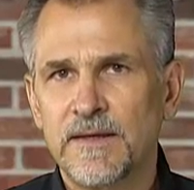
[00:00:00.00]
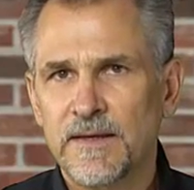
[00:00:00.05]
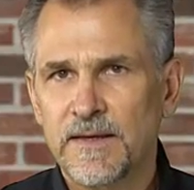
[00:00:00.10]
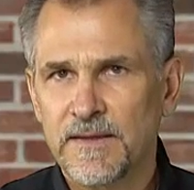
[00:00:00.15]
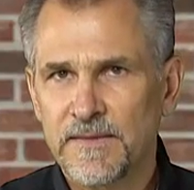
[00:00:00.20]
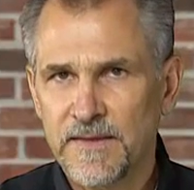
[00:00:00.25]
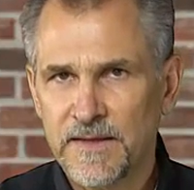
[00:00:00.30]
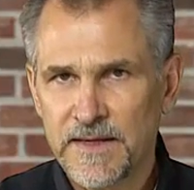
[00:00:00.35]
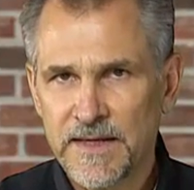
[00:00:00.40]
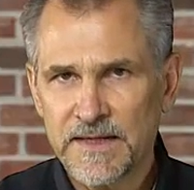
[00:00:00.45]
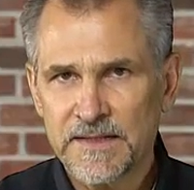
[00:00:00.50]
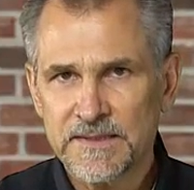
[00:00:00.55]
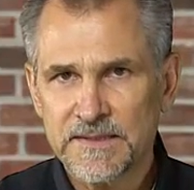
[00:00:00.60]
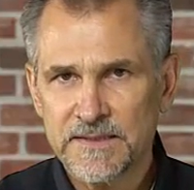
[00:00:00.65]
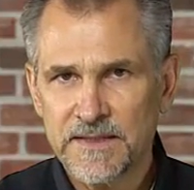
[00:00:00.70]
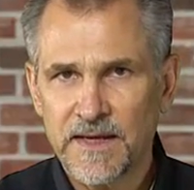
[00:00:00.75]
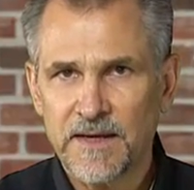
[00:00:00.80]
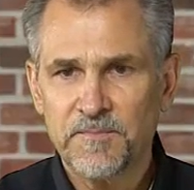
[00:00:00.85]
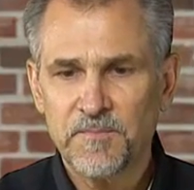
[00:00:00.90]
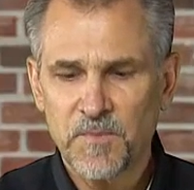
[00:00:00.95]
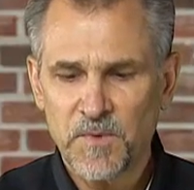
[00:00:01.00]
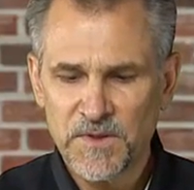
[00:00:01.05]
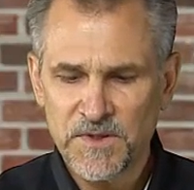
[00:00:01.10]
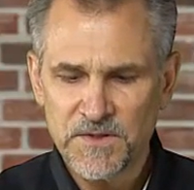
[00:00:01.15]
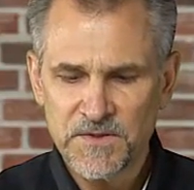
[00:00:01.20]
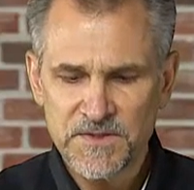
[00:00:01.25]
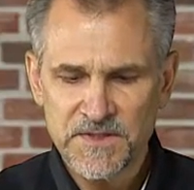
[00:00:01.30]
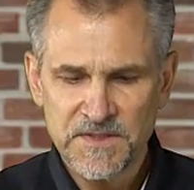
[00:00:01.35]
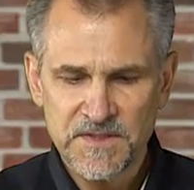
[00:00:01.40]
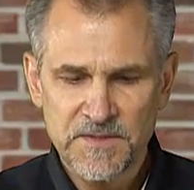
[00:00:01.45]
In the next step, we'll
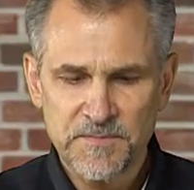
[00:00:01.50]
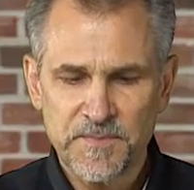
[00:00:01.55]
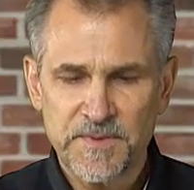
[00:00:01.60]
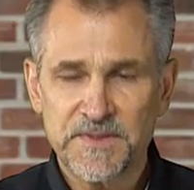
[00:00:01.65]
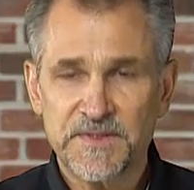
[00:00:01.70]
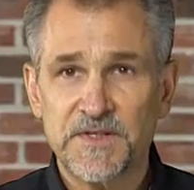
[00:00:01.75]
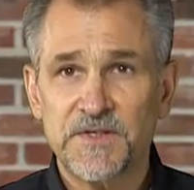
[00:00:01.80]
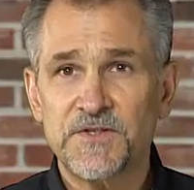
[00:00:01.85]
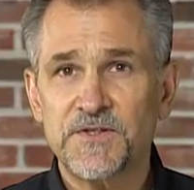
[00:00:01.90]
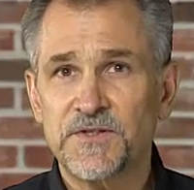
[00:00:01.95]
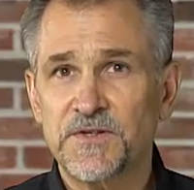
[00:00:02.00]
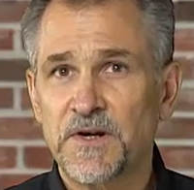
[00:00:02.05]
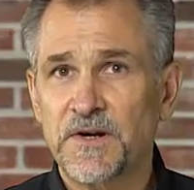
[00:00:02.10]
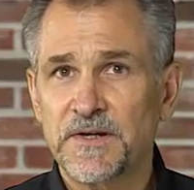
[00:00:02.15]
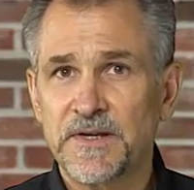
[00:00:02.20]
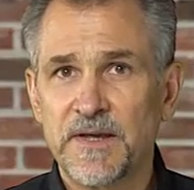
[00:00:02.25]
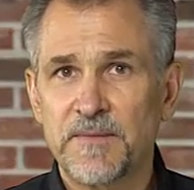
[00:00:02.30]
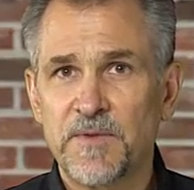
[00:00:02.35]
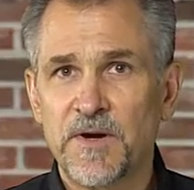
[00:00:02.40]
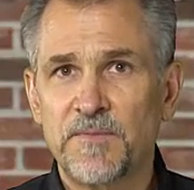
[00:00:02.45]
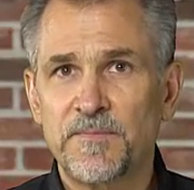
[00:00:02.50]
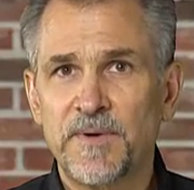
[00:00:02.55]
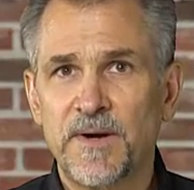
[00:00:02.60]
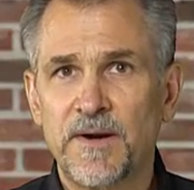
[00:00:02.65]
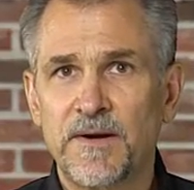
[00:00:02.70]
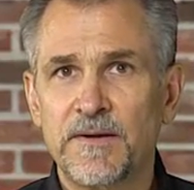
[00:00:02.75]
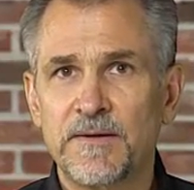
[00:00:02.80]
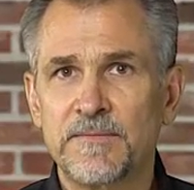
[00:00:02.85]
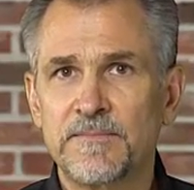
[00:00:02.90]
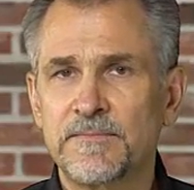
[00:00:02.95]
use it to position our demo
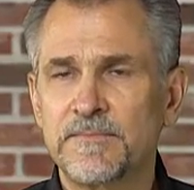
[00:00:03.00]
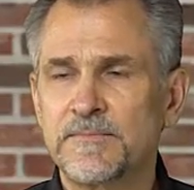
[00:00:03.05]
part.